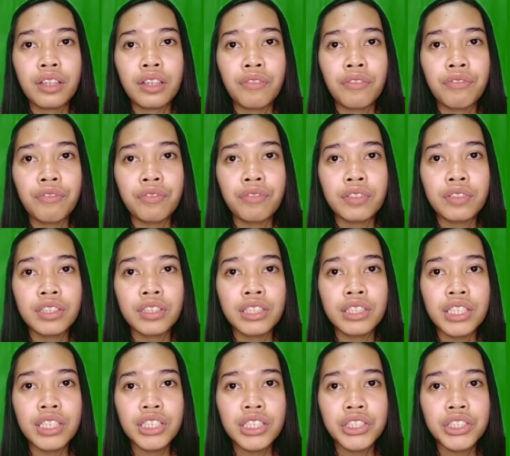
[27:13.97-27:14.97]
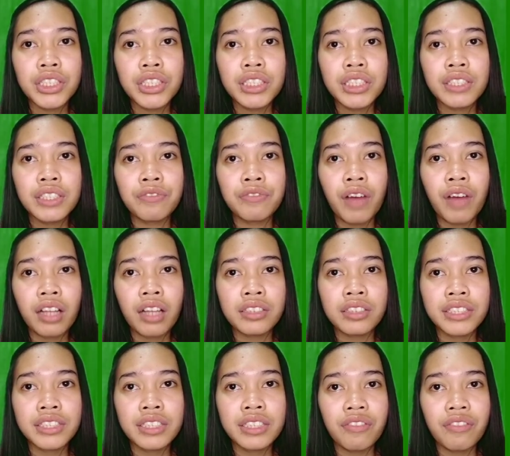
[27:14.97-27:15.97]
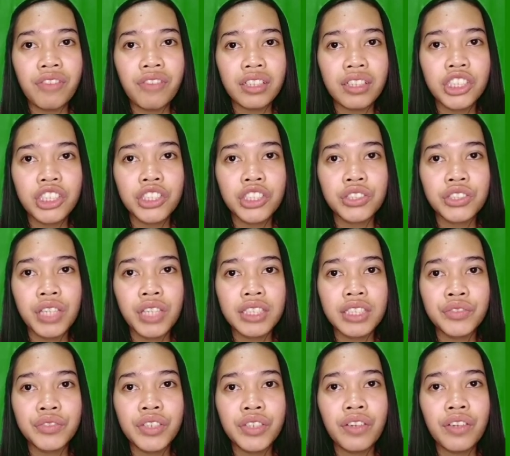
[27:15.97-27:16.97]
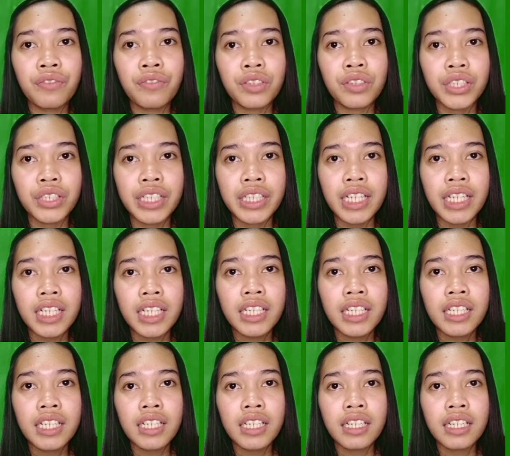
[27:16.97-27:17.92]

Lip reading: The conditions factors affecting transfer of learning.